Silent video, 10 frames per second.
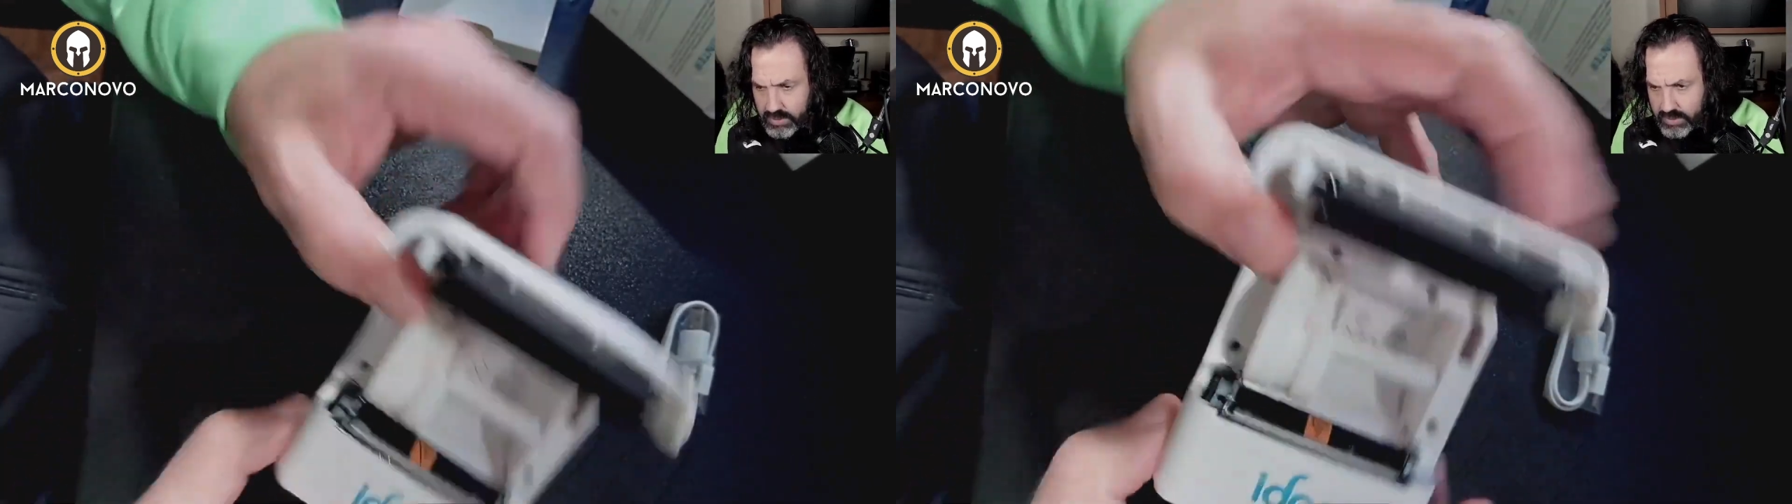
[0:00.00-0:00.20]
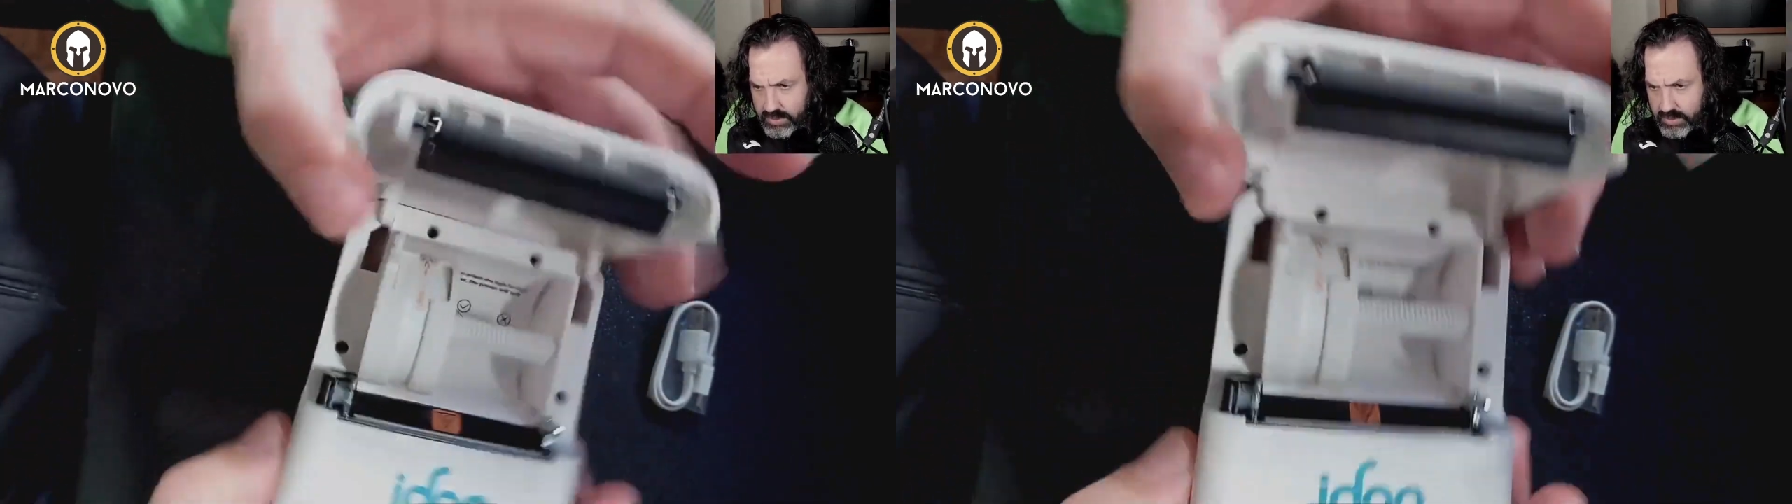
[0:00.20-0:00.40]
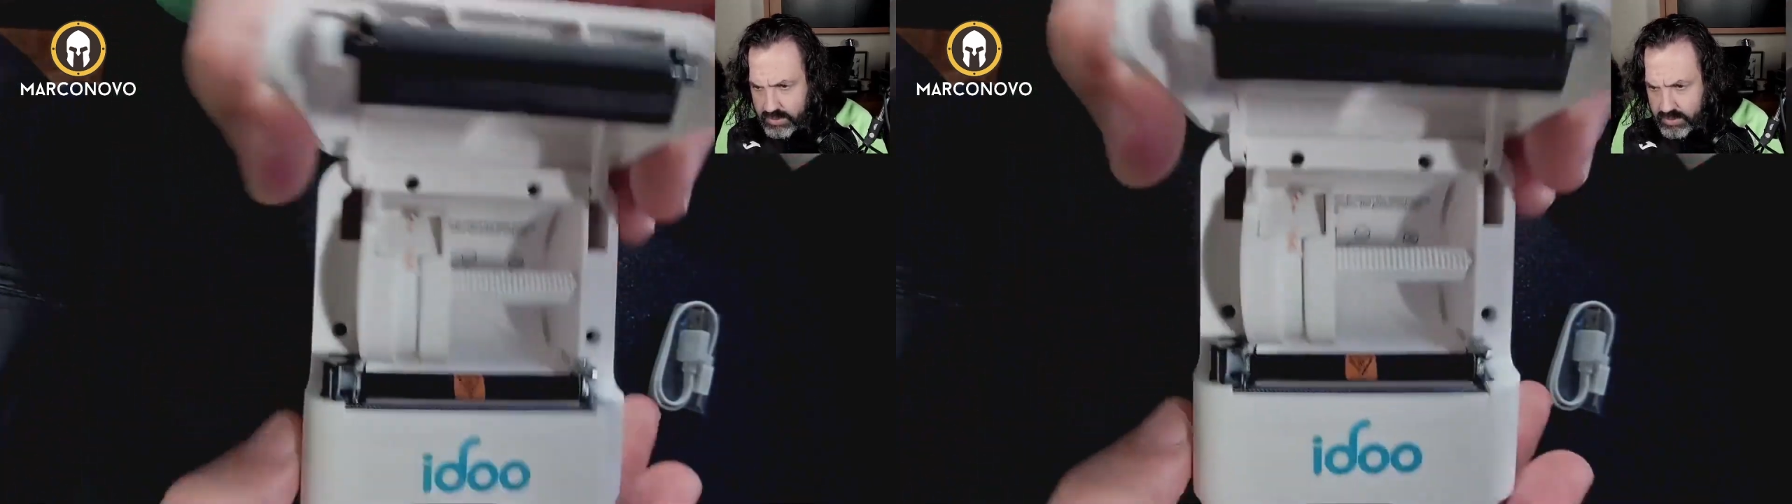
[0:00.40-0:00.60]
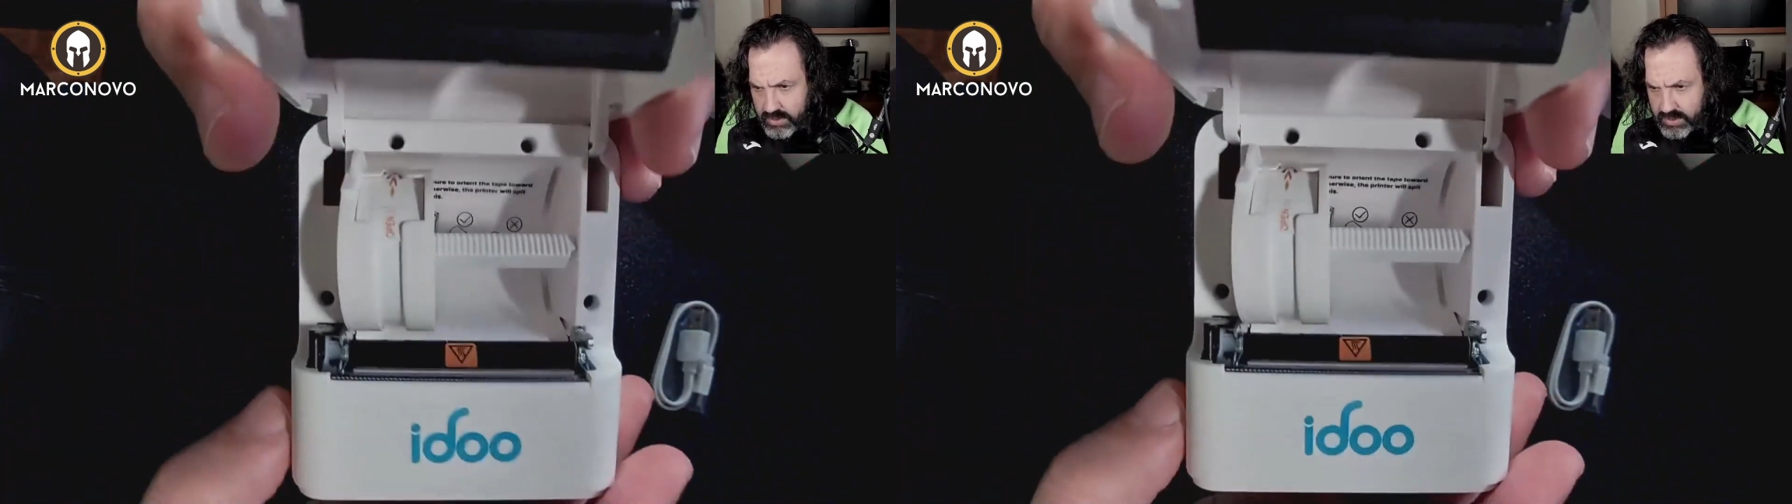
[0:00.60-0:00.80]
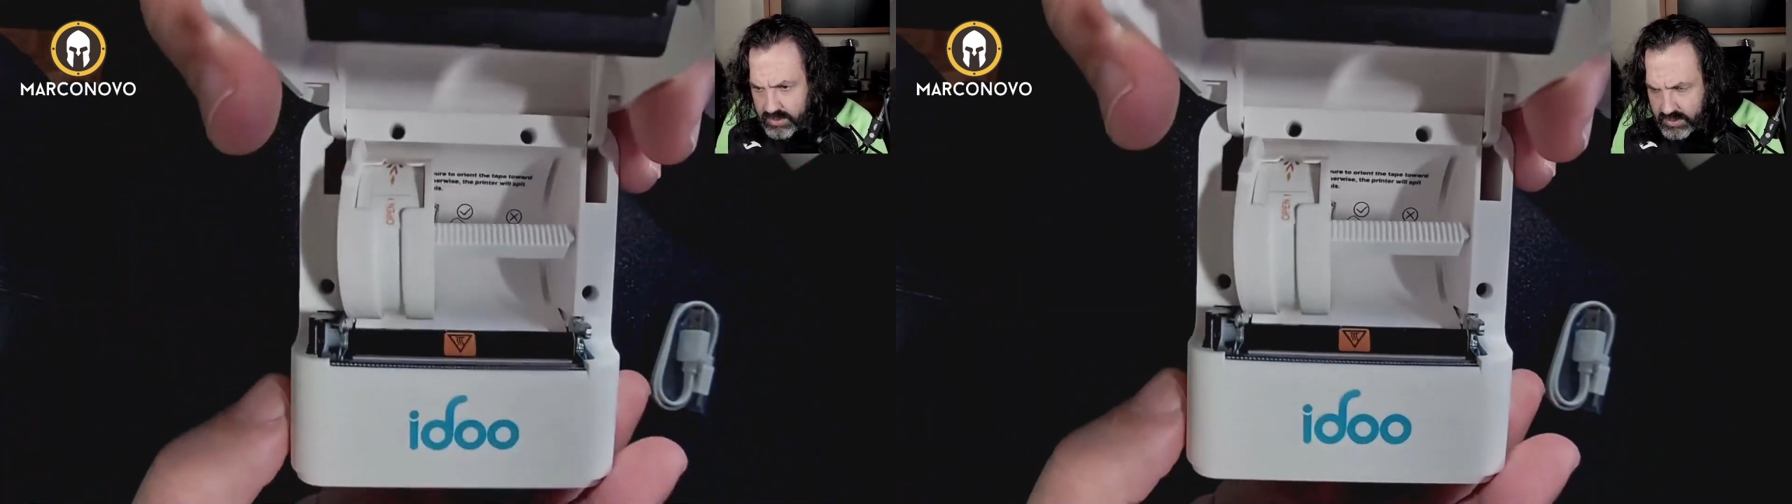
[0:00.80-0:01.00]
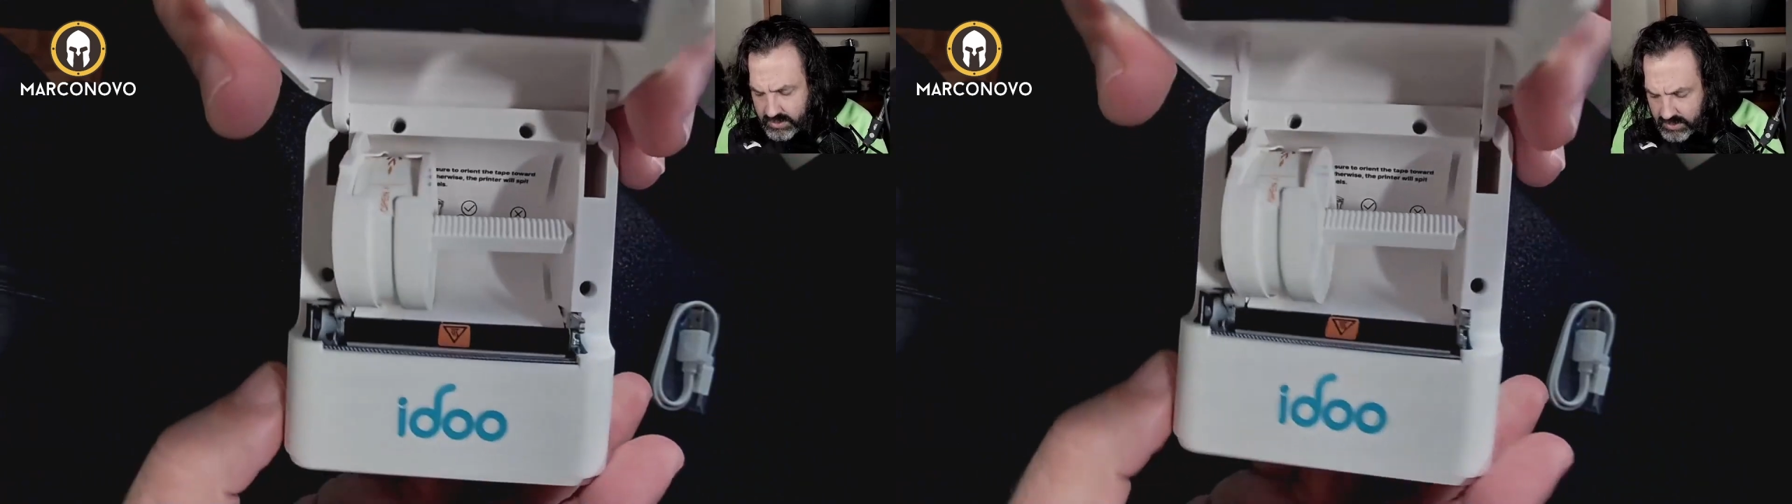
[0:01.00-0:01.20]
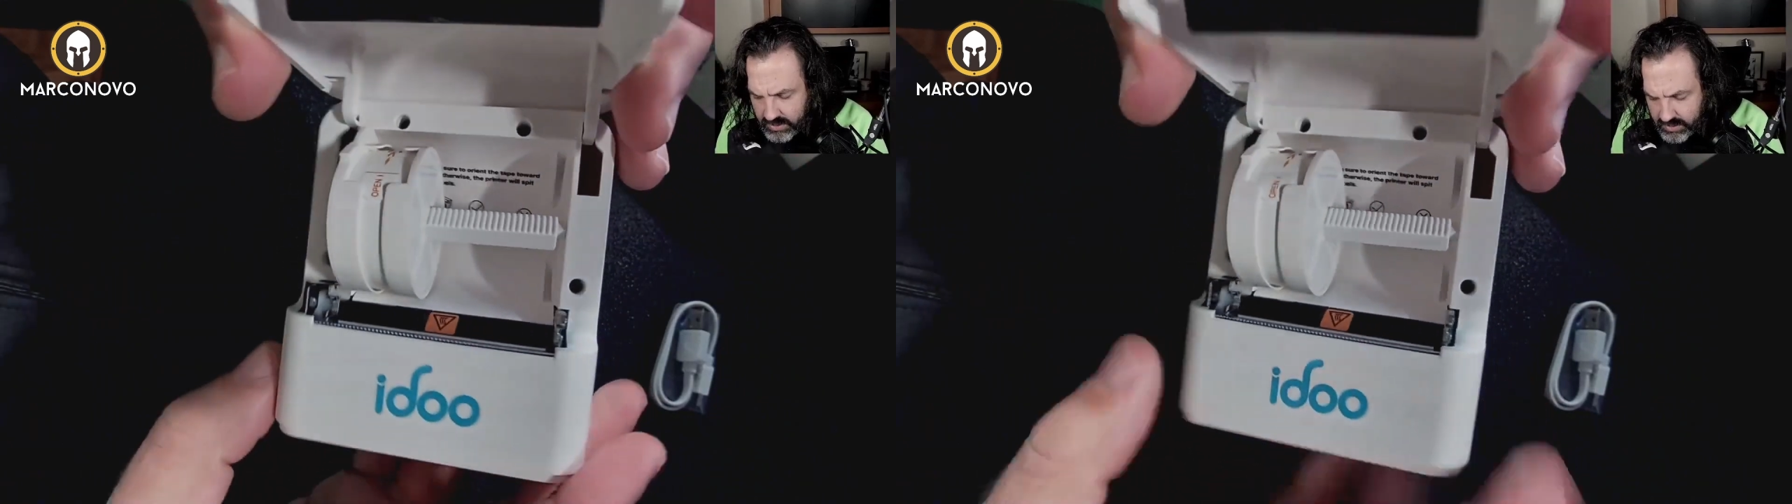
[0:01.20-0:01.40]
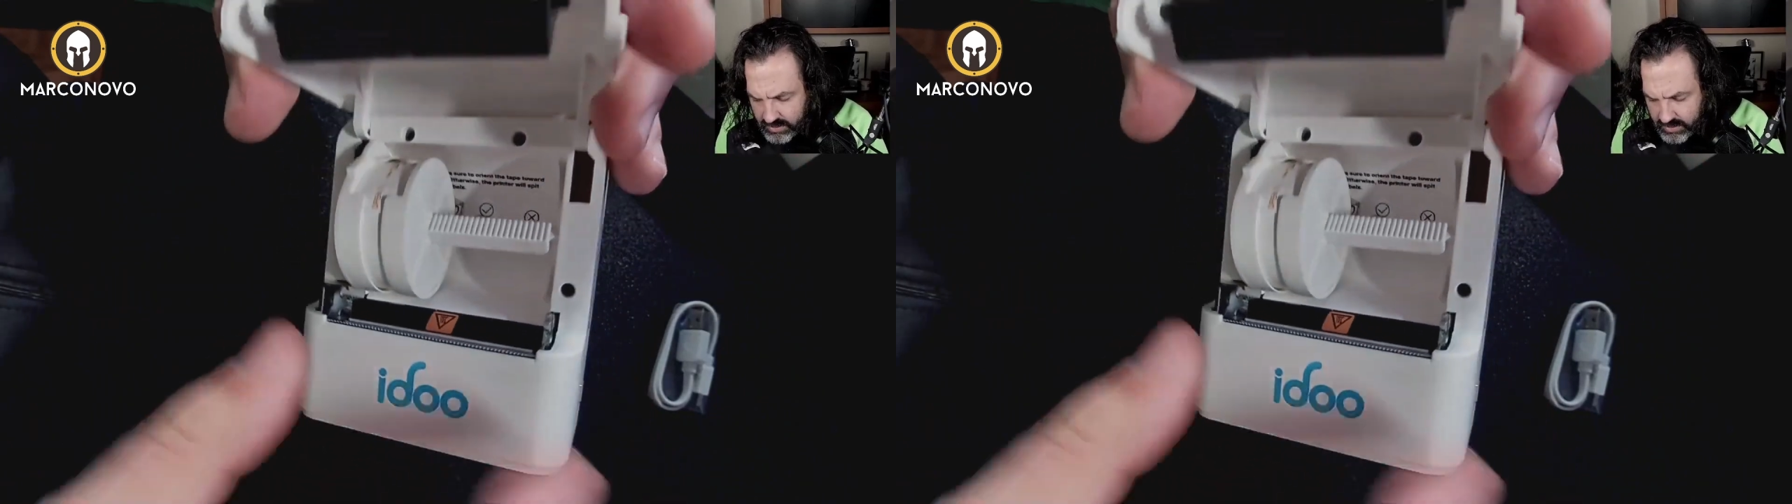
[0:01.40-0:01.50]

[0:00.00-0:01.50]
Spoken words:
So as you can see,